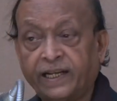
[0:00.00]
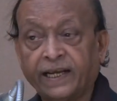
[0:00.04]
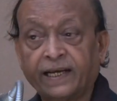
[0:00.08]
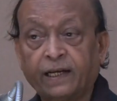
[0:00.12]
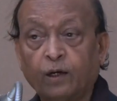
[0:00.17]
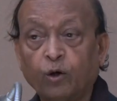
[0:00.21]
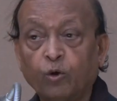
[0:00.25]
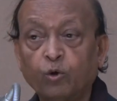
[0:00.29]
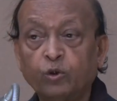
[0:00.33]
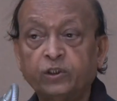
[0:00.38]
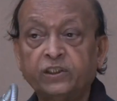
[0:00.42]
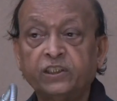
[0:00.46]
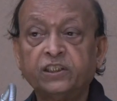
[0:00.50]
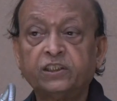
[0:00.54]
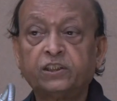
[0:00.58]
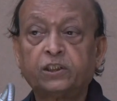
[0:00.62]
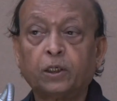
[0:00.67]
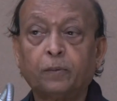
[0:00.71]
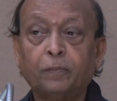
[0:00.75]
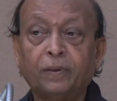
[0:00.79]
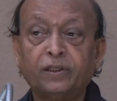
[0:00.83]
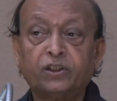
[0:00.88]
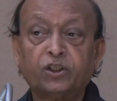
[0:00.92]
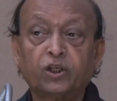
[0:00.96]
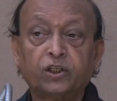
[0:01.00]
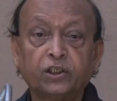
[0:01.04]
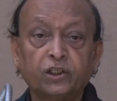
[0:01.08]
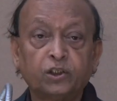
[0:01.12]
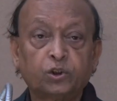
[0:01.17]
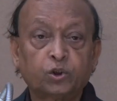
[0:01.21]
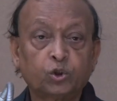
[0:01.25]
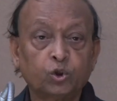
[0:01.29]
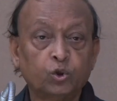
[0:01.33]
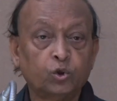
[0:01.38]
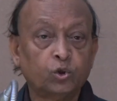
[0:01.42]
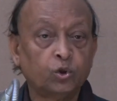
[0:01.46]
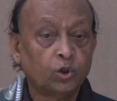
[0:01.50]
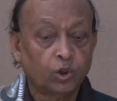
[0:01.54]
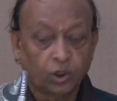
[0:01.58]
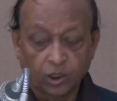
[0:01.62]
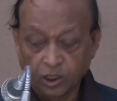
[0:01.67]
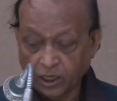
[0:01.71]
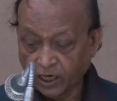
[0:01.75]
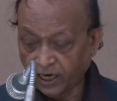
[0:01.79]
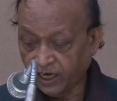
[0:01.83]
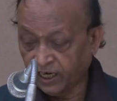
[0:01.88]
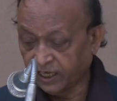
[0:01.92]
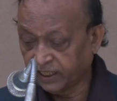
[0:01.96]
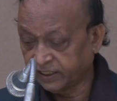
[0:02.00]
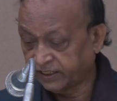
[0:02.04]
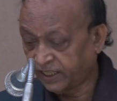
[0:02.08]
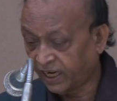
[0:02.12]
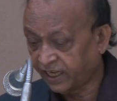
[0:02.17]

technology is a major issue, and